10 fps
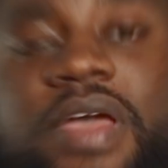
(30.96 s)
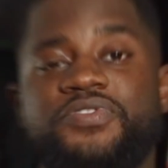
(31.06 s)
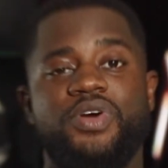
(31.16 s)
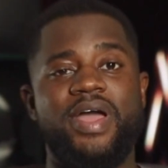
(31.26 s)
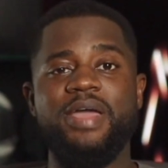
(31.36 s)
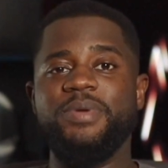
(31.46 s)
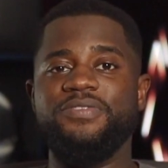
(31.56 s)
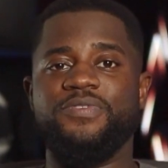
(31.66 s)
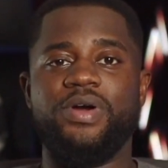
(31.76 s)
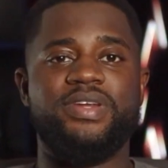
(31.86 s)
If you're
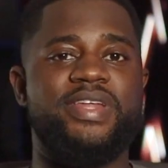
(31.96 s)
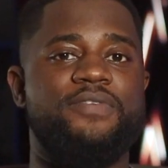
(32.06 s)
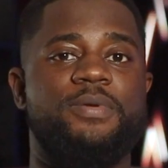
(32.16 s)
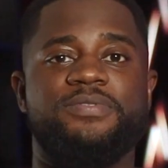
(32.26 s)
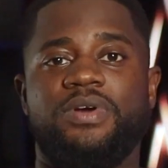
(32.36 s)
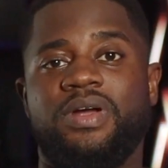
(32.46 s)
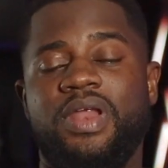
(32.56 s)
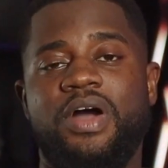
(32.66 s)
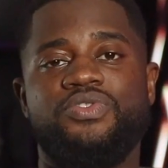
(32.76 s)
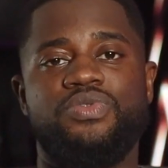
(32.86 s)
aiming for a DevOps or
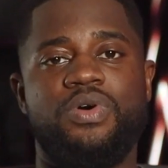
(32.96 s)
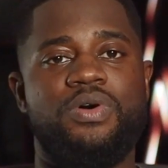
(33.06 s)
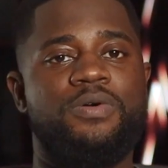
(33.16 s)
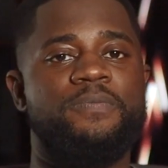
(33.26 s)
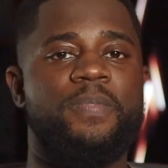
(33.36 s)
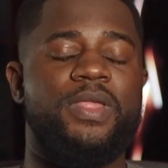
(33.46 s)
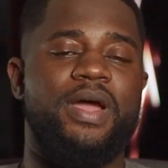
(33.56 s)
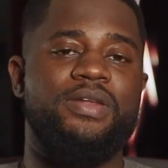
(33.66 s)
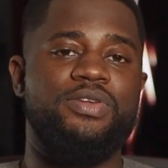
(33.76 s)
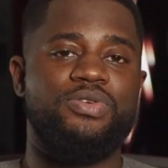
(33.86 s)
cloud role
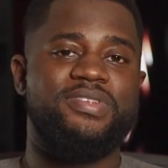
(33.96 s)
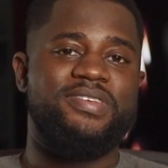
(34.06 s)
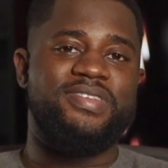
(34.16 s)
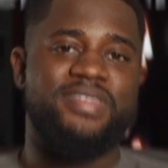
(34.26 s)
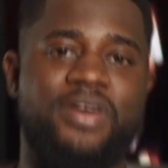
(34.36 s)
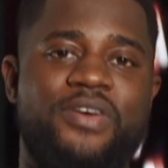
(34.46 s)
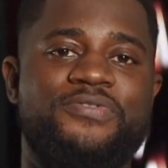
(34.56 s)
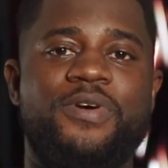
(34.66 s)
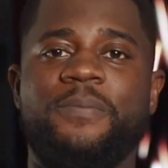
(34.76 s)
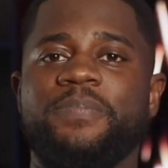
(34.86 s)
and notice
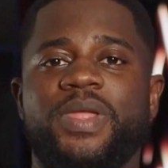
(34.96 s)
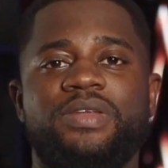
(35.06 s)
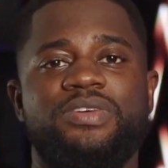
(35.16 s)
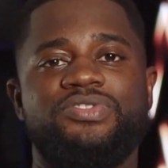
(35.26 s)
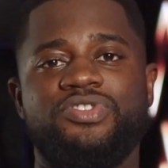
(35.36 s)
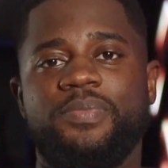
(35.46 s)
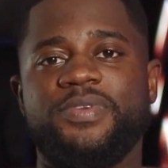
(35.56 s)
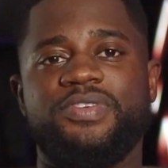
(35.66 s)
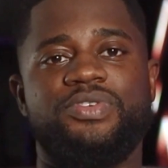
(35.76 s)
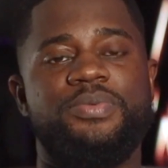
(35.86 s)
Terraform in the job
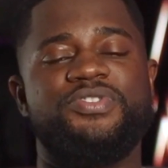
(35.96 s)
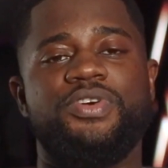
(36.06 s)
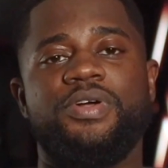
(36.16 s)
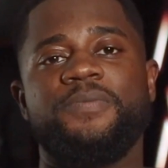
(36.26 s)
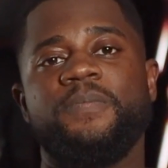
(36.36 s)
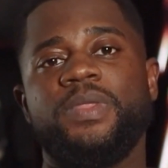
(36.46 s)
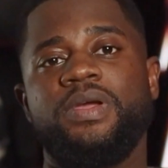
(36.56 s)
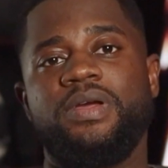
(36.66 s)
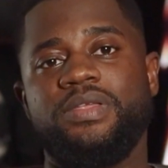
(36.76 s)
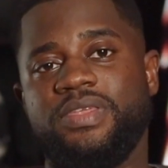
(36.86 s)
description,
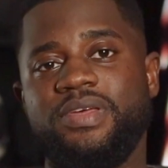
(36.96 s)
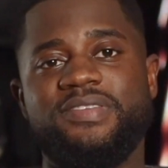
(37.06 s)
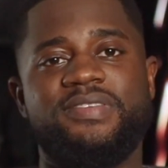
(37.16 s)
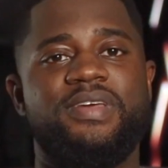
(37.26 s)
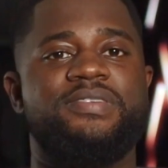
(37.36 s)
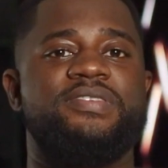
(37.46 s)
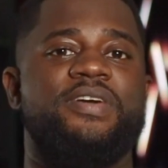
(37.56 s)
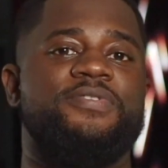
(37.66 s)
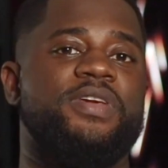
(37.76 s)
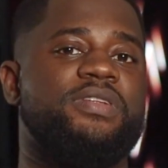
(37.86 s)
this is
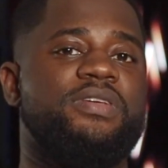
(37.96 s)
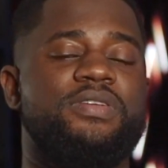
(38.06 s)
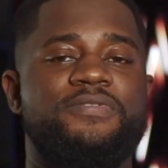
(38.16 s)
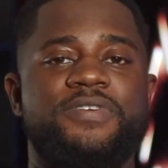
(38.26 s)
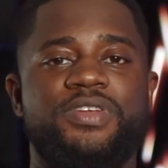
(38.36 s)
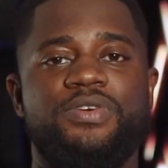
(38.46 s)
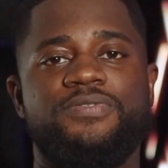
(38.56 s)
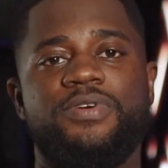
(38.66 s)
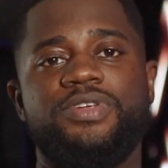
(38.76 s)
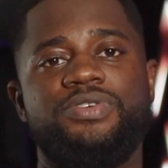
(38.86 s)
definitely the video
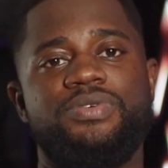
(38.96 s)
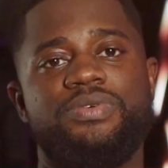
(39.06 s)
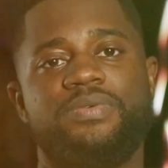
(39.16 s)
for you.